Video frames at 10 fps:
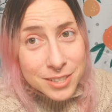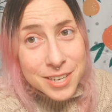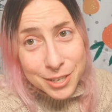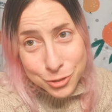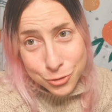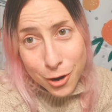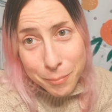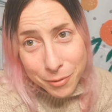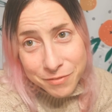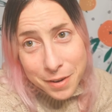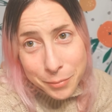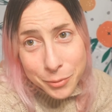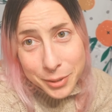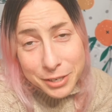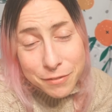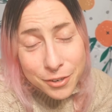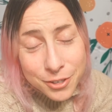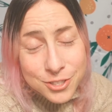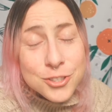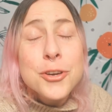the next drop on February
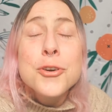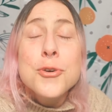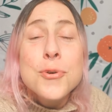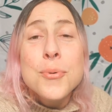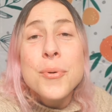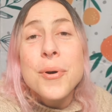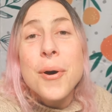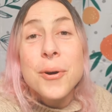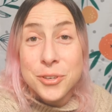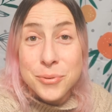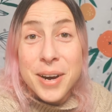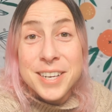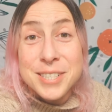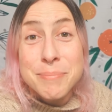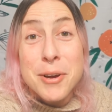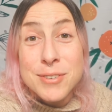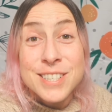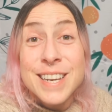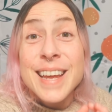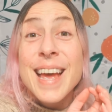1st, who are you guys
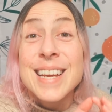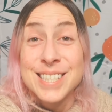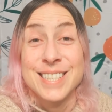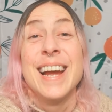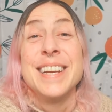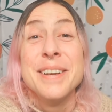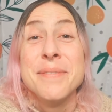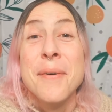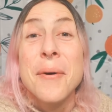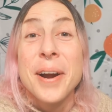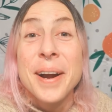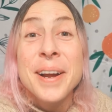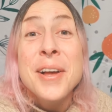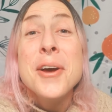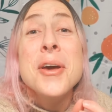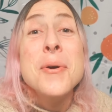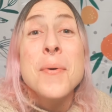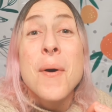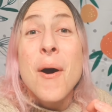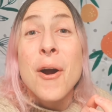most excited for?
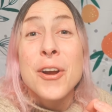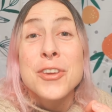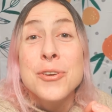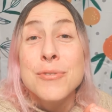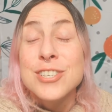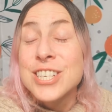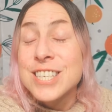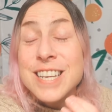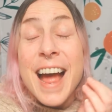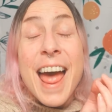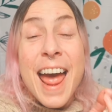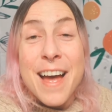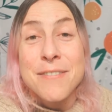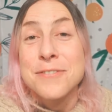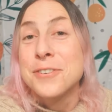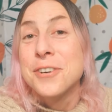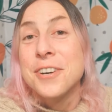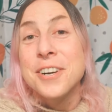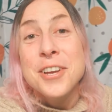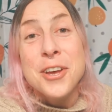Who are you just
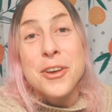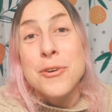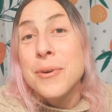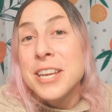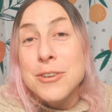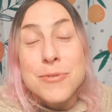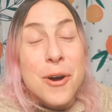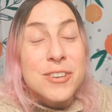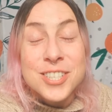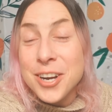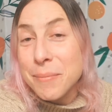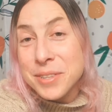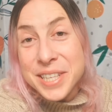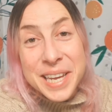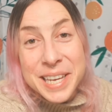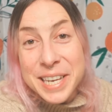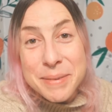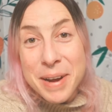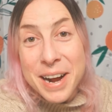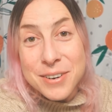after? Who can you not stop thinking
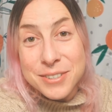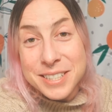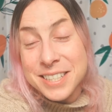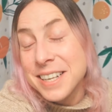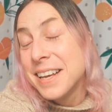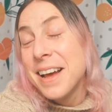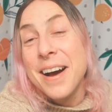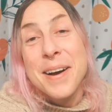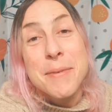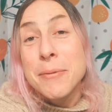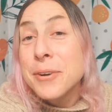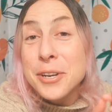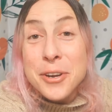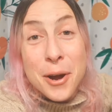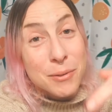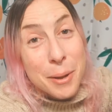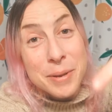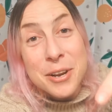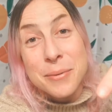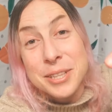about? I want to know. Let me
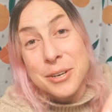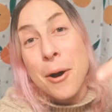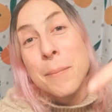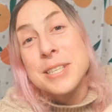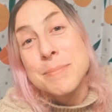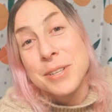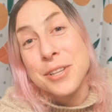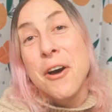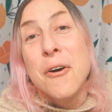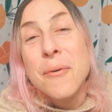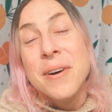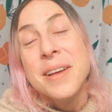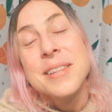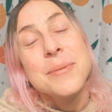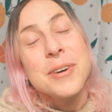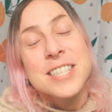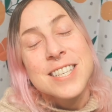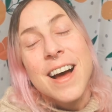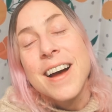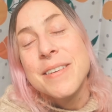know in the comments below. The ones
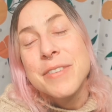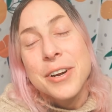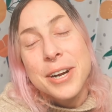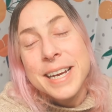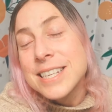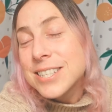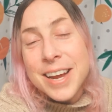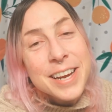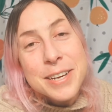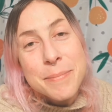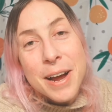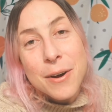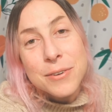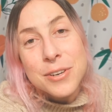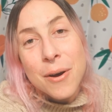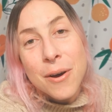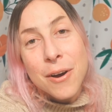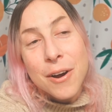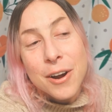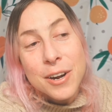that I'm very excited about
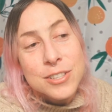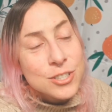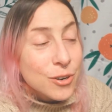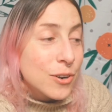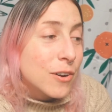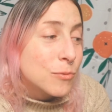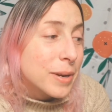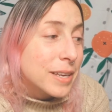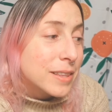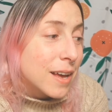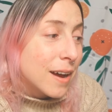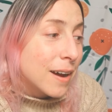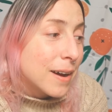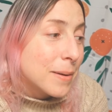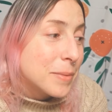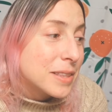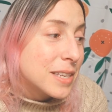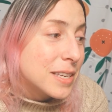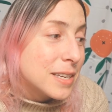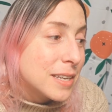are, to start off with,
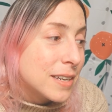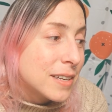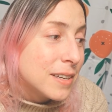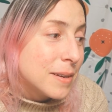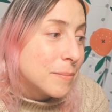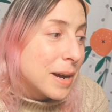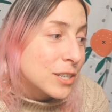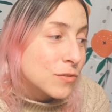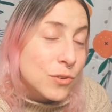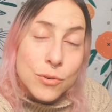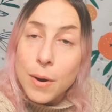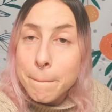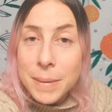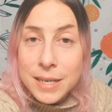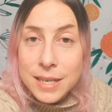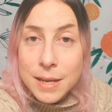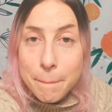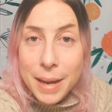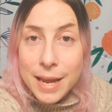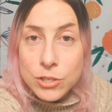the Bashful Bunny
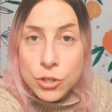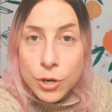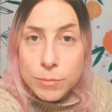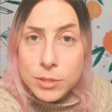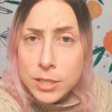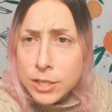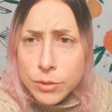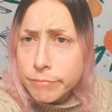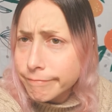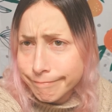Bag Charms. Can you